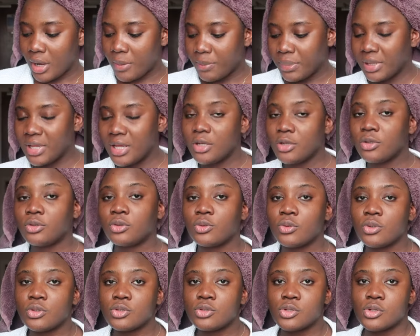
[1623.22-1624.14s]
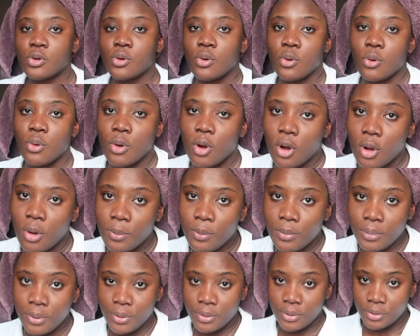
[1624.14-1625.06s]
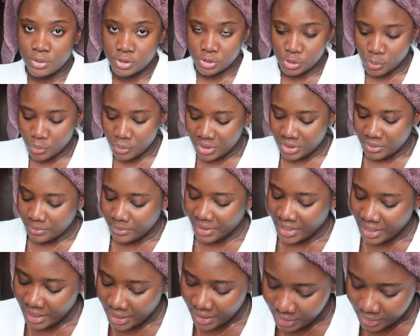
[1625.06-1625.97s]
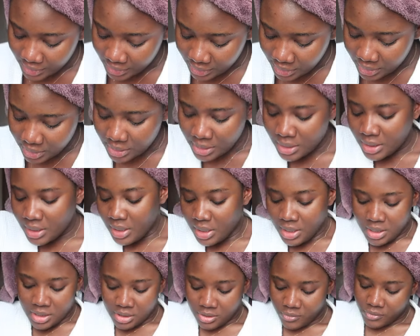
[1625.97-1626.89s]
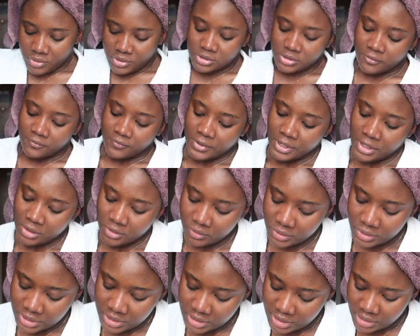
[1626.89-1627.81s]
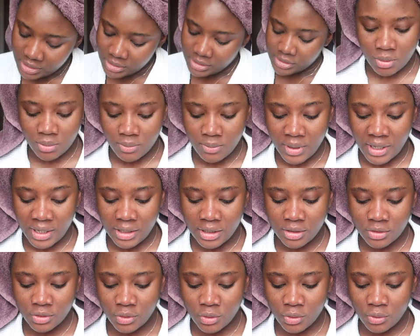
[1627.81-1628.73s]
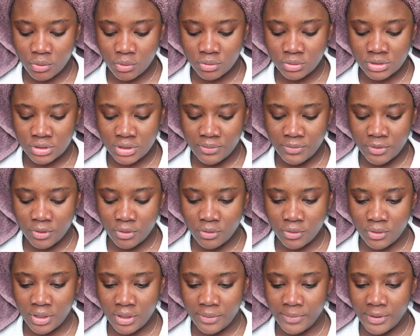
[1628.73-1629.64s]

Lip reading: I plan on going to Co-op to go and buy the rest of the ingredients. Megan called, let me call her